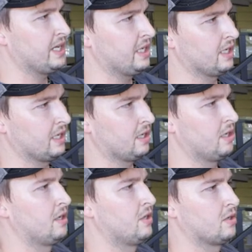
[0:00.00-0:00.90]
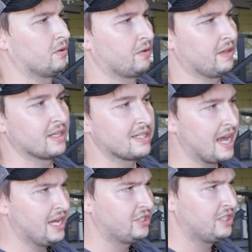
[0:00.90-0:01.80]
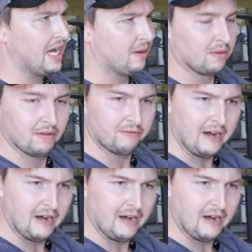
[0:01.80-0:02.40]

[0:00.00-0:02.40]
can dole this edge down with the